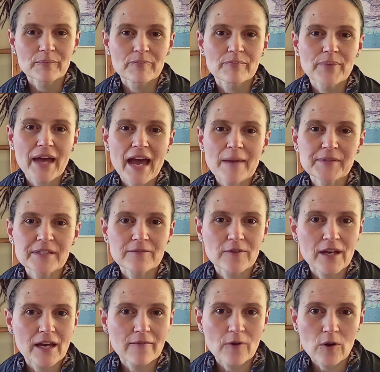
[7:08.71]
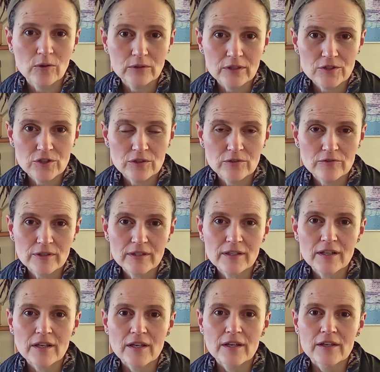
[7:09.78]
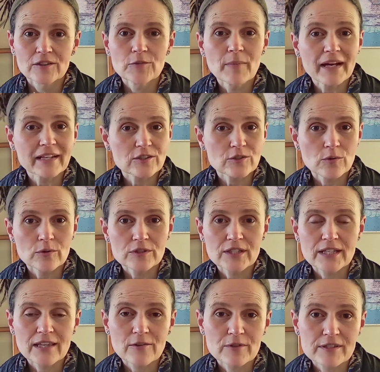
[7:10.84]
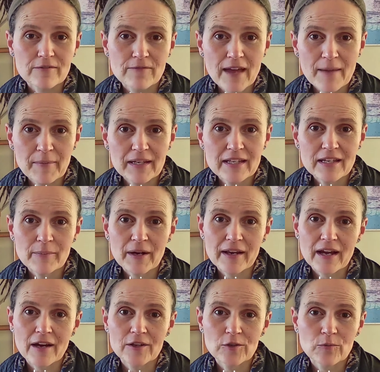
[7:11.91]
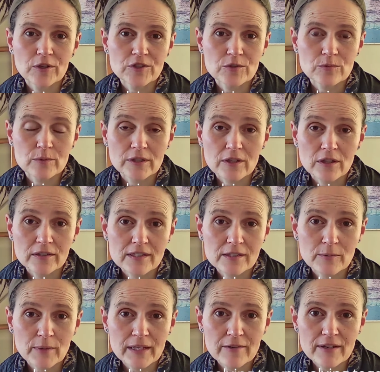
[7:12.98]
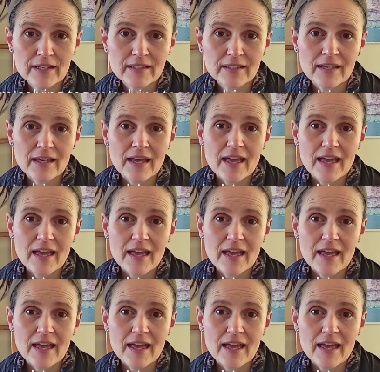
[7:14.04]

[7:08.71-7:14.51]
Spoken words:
Perhaps if you have older children, you might talk together as a family about how you want to work on swearing,